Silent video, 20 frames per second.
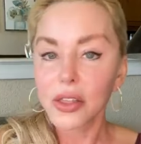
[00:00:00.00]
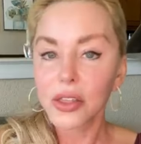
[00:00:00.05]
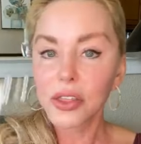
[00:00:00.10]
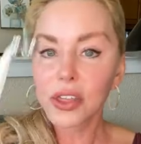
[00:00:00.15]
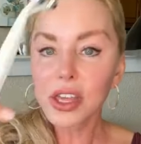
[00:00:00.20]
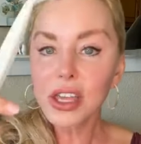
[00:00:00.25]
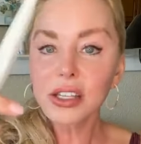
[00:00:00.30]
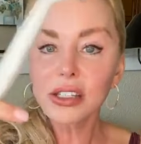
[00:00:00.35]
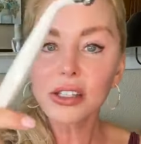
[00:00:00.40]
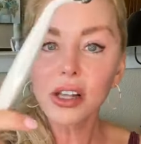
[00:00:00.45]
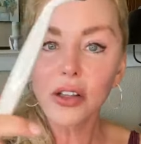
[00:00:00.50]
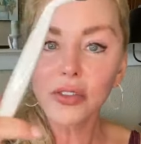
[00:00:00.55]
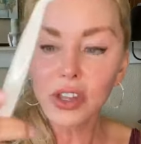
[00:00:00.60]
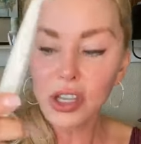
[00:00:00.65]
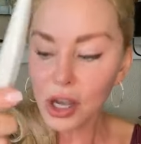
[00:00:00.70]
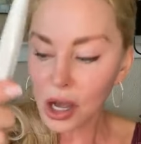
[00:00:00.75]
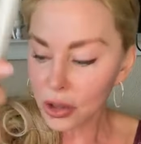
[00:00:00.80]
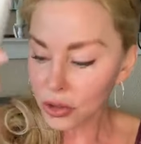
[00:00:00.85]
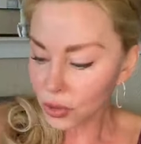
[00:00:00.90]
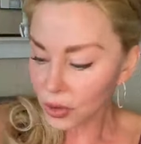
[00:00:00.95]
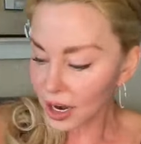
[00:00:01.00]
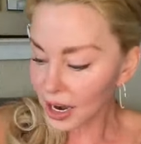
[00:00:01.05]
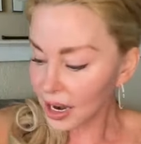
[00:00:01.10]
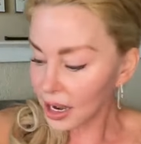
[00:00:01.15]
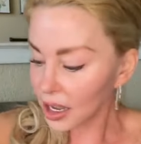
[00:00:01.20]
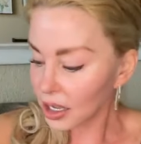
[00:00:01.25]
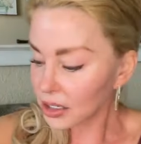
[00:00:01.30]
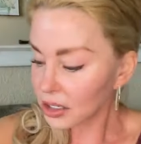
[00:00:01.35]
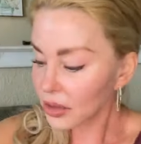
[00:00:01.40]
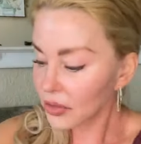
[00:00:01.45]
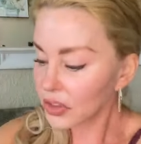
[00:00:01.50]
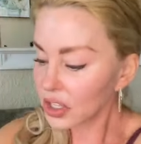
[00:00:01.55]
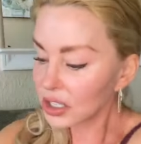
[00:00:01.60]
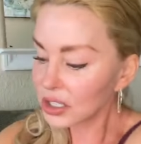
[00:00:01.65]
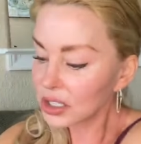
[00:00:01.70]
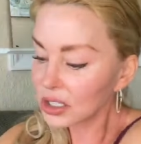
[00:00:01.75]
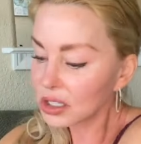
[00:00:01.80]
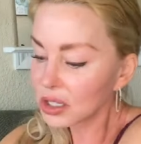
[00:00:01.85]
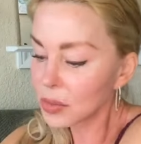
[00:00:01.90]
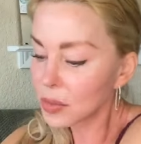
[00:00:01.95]
This, on the other hand,
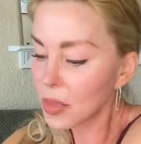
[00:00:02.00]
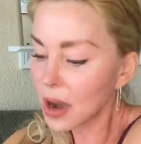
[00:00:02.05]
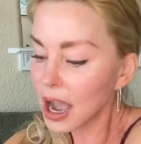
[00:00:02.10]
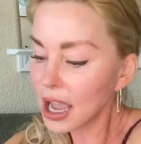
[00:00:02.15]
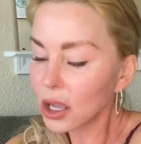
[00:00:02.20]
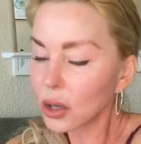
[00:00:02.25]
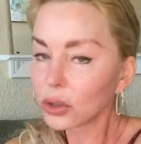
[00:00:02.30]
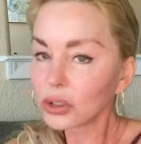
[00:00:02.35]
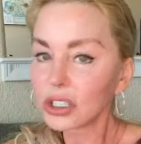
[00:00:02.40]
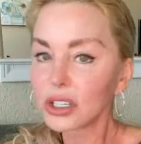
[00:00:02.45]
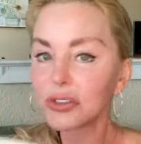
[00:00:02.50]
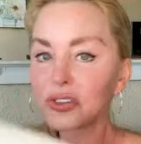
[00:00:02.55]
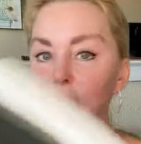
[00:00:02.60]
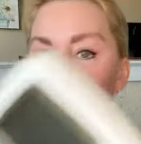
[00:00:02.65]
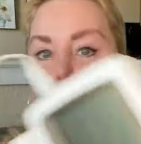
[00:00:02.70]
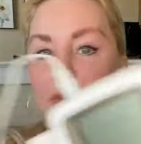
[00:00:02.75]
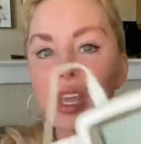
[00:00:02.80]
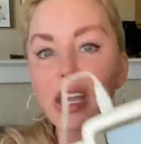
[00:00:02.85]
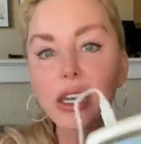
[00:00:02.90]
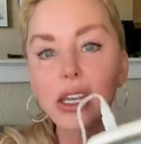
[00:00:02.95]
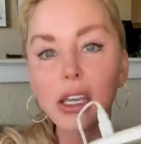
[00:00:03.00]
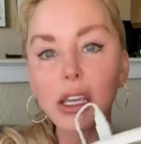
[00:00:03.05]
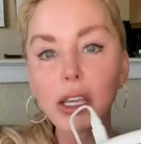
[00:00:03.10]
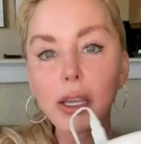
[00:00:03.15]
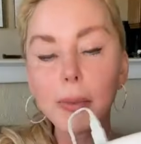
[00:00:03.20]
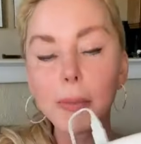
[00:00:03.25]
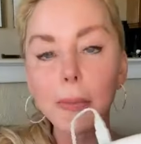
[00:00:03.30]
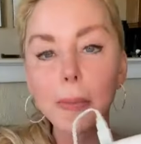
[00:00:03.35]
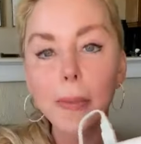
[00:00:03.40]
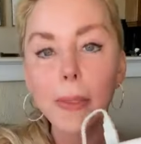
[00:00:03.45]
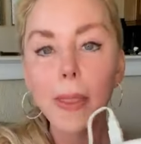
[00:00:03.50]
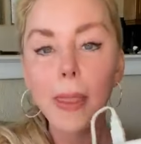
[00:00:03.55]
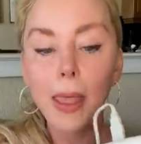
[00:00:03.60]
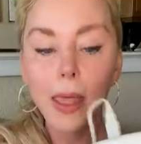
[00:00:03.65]
this is the MyoLift Mini.